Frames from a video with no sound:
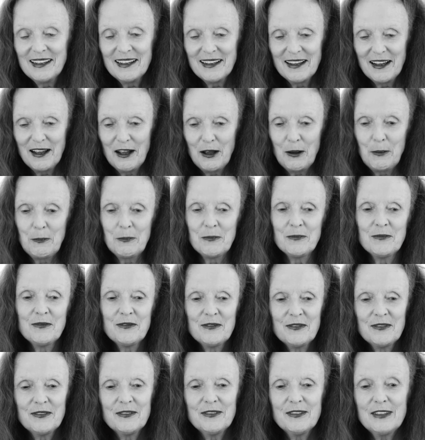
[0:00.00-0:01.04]

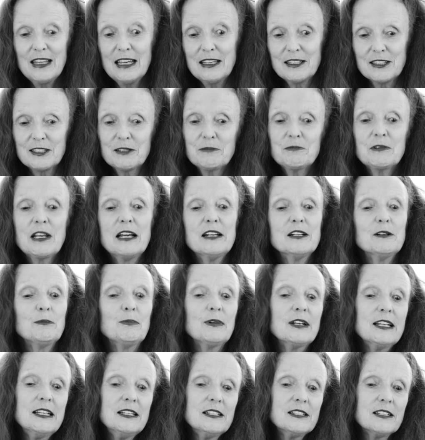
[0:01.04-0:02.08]
That's kind of
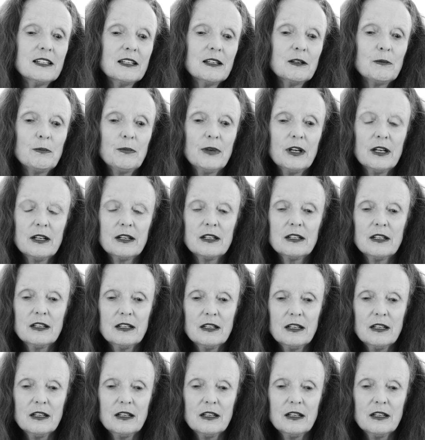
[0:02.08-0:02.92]
pleasing, but